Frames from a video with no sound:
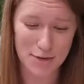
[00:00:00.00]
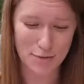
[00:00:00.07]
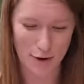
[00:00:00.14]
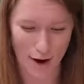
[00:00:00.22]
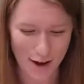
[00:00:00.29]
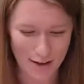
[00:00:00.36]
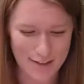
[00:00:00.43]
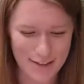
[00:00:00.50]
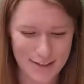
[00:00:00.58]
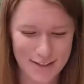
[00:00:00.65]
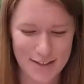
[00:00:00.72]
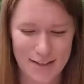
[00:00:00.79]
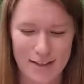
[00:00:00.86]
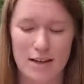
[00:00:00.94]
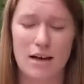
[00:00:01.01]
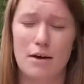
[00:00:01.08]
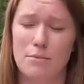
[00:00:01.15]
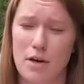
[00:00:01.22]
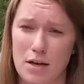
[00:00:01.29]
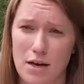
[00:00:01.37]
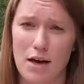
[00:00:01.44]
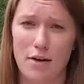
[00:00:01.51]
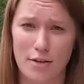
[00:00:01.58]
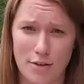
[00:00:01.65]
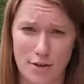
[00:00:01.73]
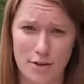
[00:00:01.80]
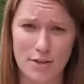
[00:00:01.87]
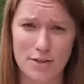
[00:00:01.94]
Ross, among
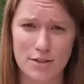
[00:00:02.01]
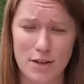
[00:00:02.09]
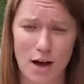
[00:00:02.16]
others,